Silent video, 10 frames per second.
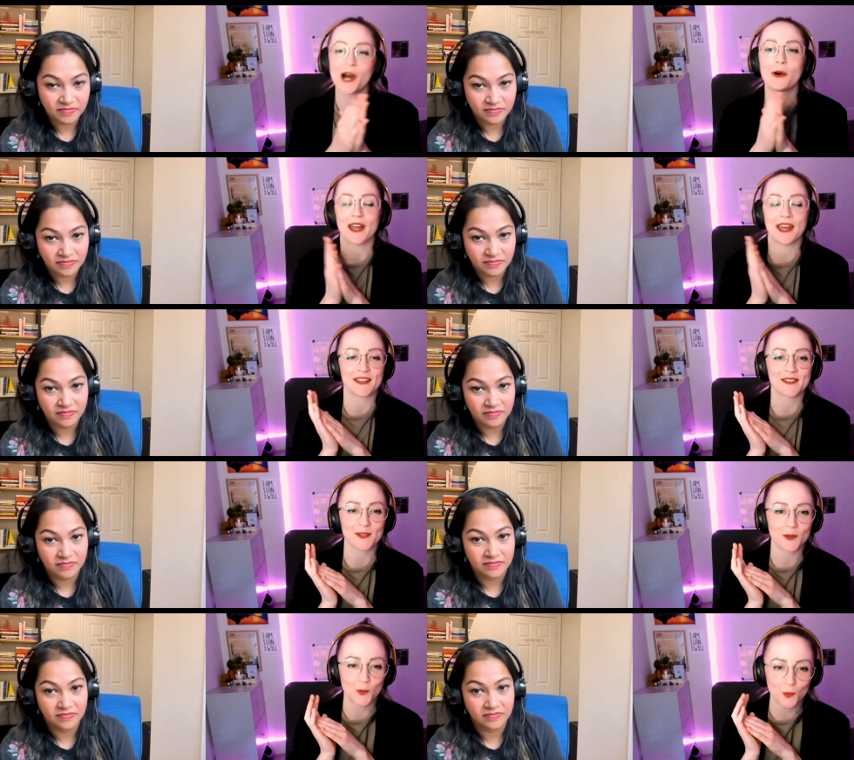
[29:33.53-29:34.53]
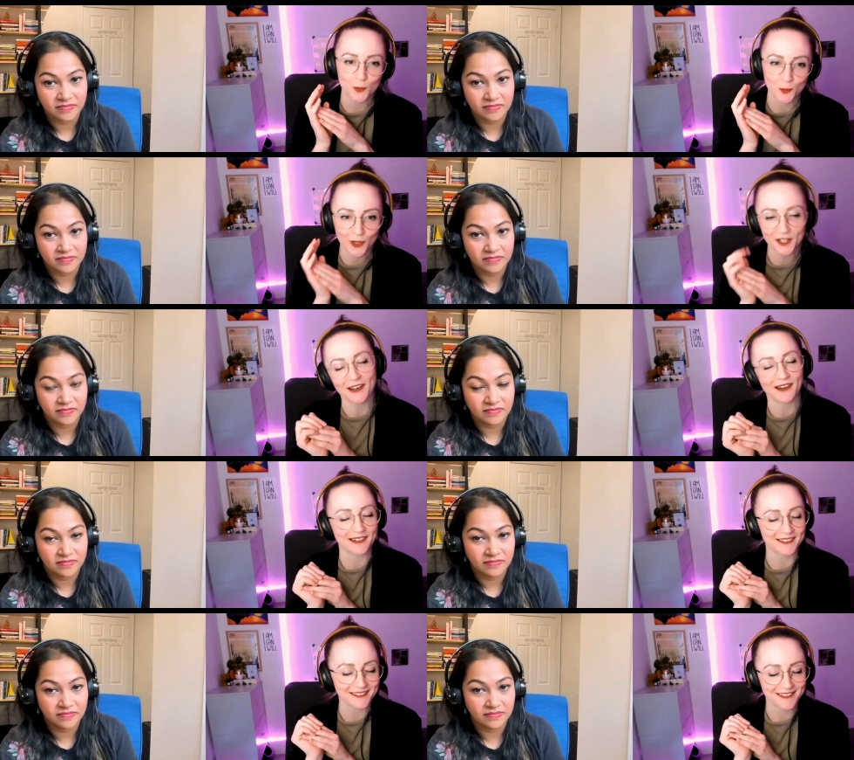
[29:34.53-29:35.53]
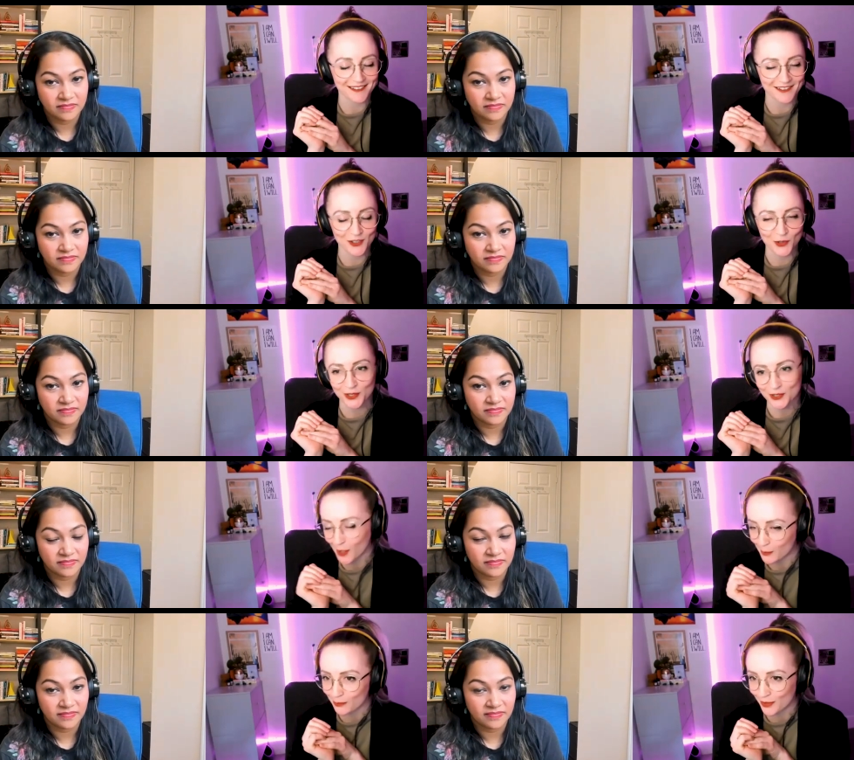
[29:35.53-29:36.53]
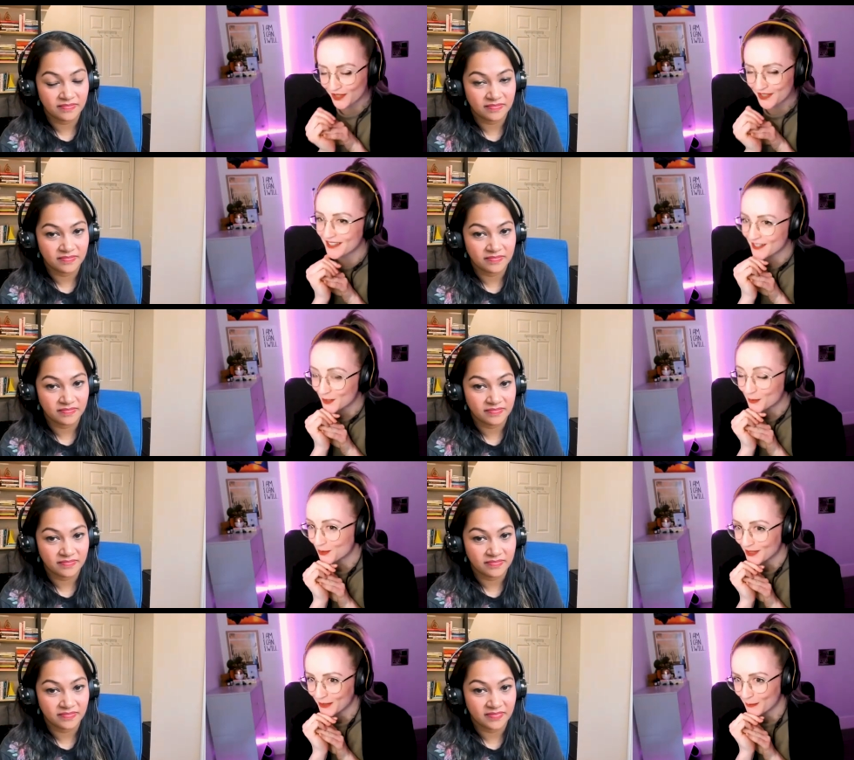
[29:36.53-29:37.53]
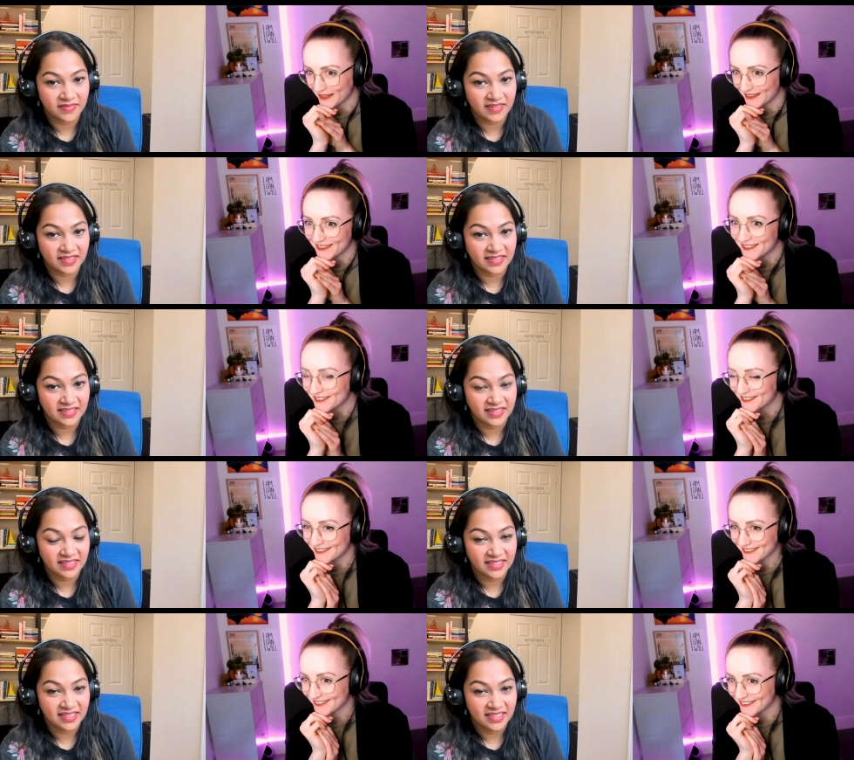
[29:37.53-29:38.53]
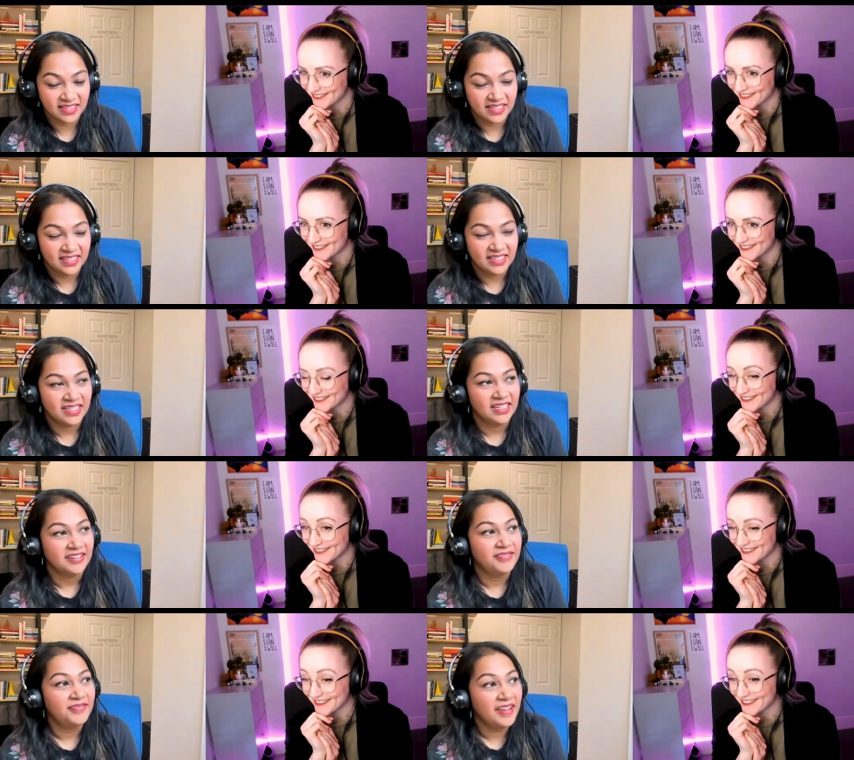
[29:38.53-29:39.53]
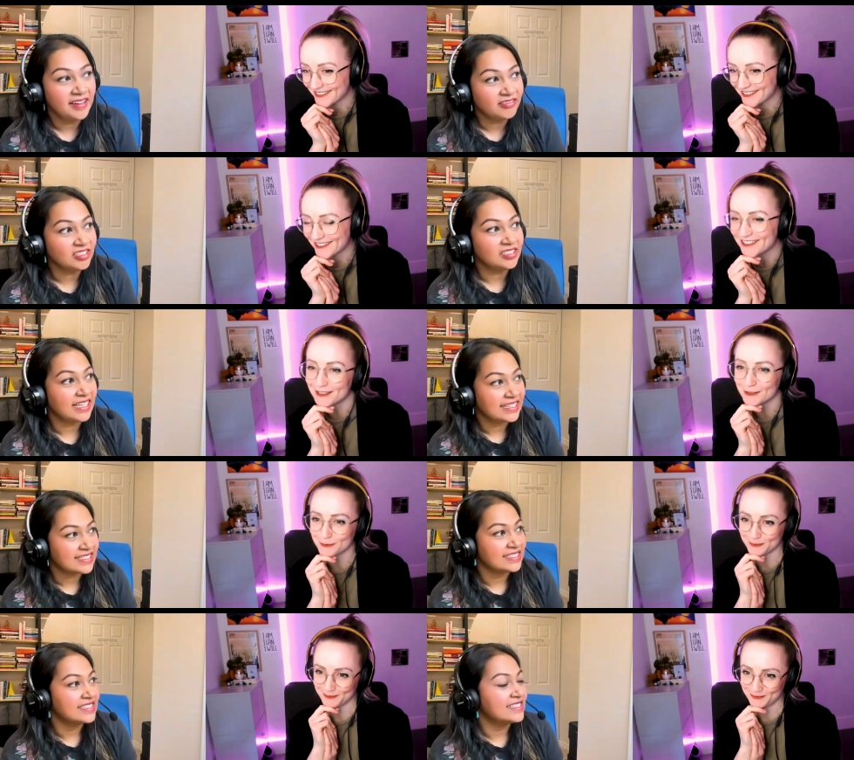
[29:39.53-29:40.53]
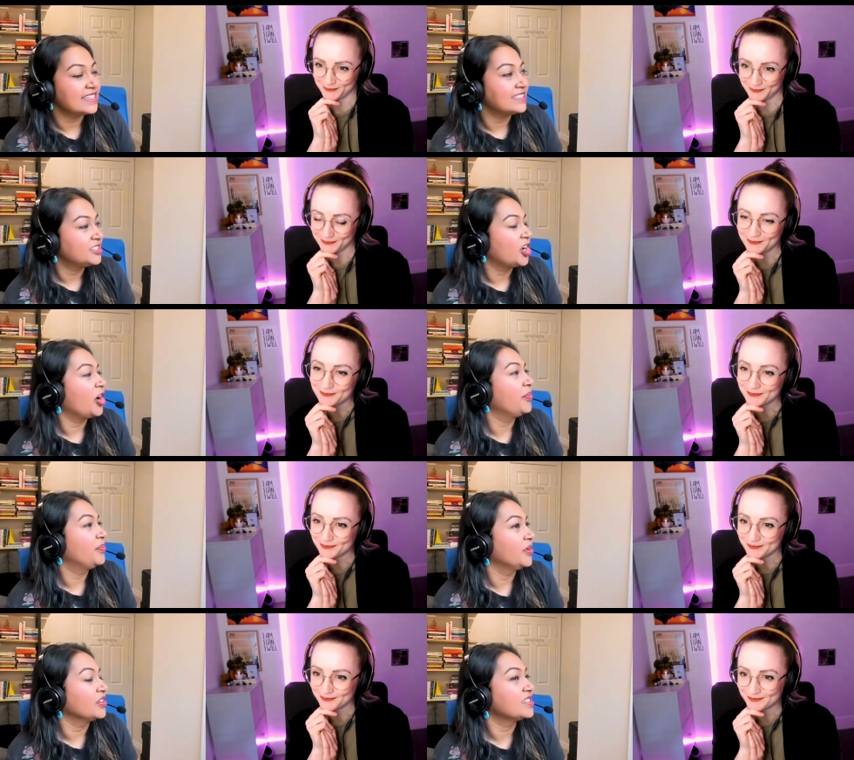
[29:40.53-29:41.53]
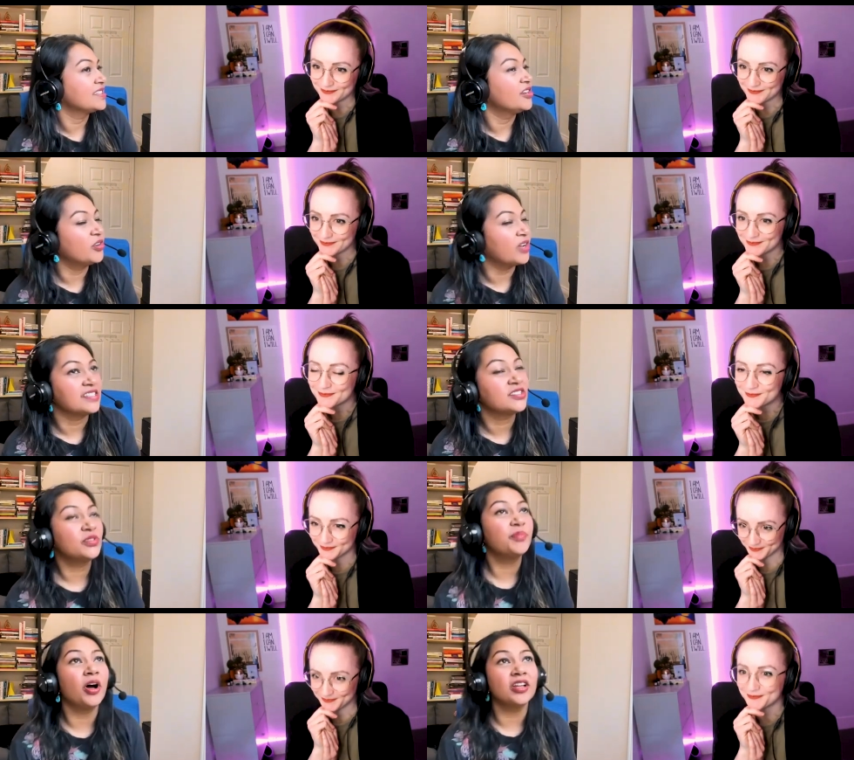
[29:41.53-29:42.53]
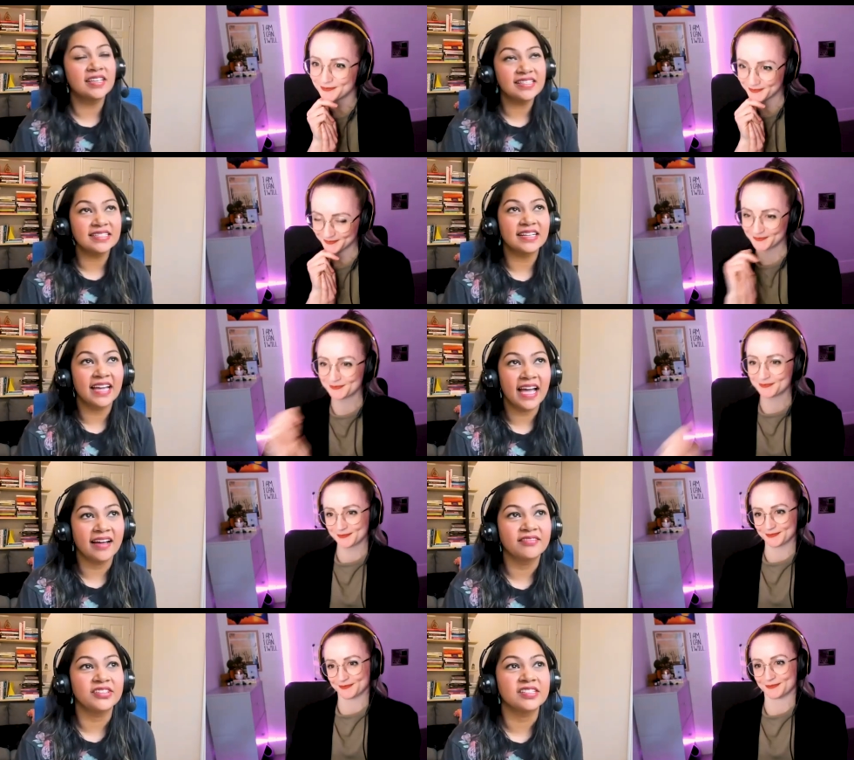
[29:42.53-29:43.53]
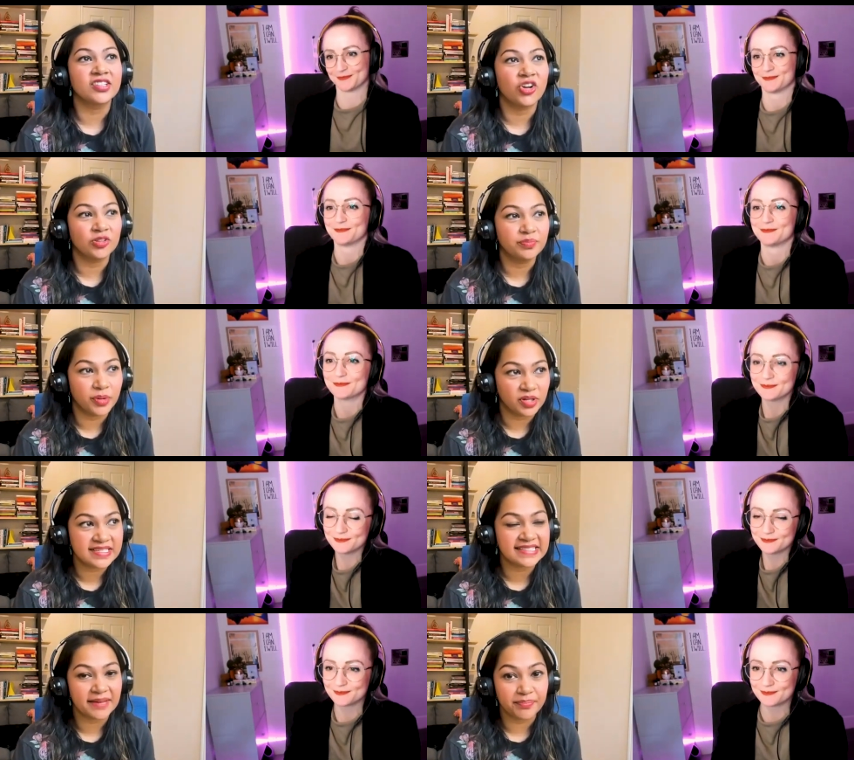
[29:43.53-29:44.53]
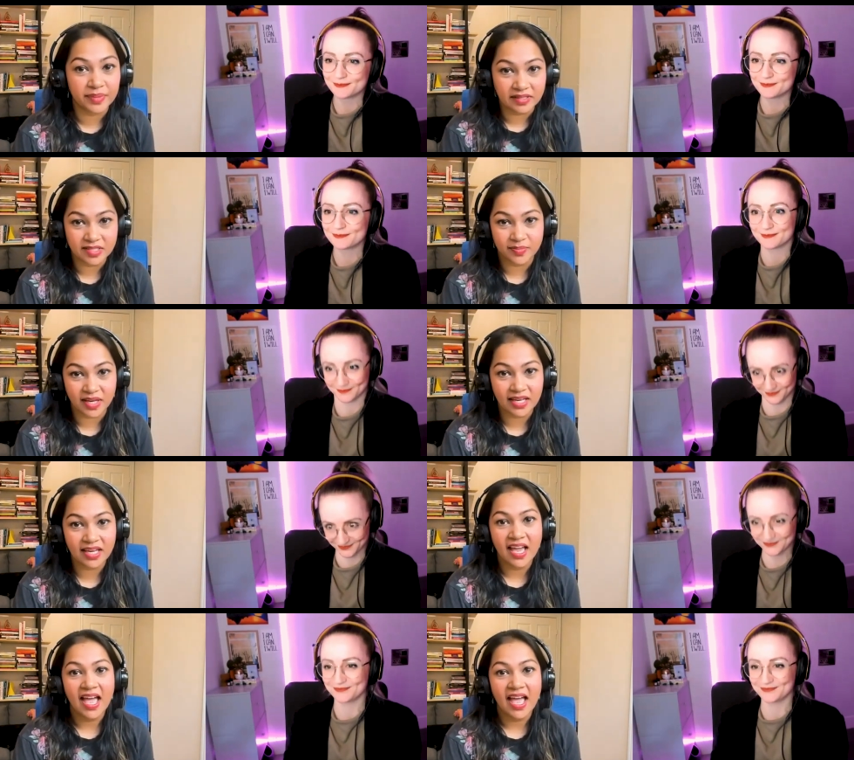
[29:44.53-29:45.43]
Speaker 1: well as what are your top books that you would recommend
Speaker 2: Favorite lessons and top books. Okay, so the podcast that I have is called Books That Built Me,